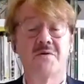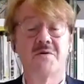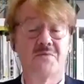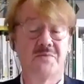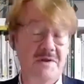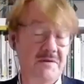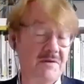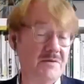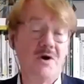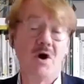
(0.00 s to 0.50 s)

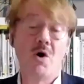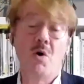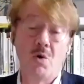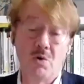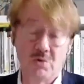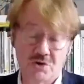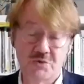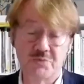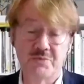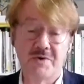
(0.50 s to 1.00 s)
with
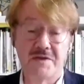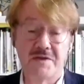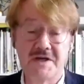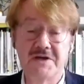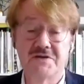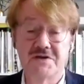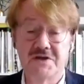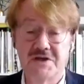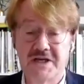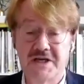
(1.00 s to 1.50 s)
also with the
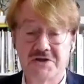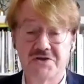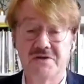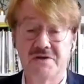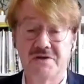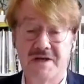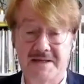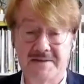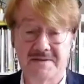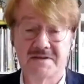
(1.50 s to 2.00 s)
international
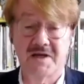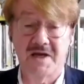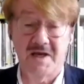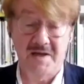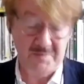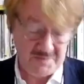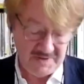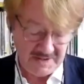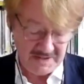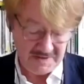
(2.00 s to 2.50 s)
landscape
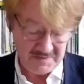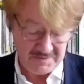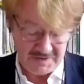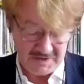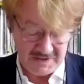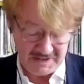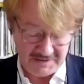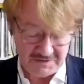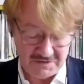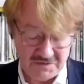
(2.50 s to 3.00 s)
in the
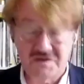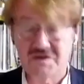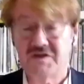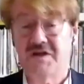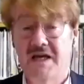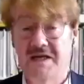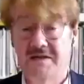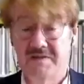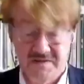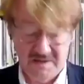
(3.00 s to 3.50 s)
United
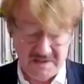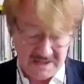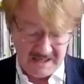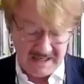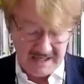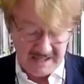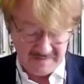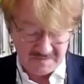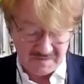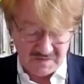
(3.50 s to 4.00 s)
States,
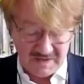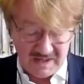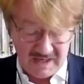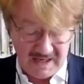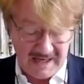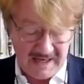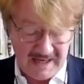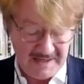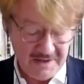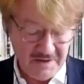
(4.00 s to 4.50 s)
as
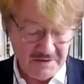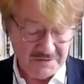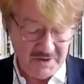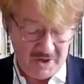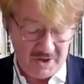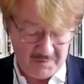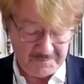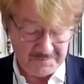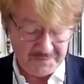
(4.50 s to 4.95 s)
I know.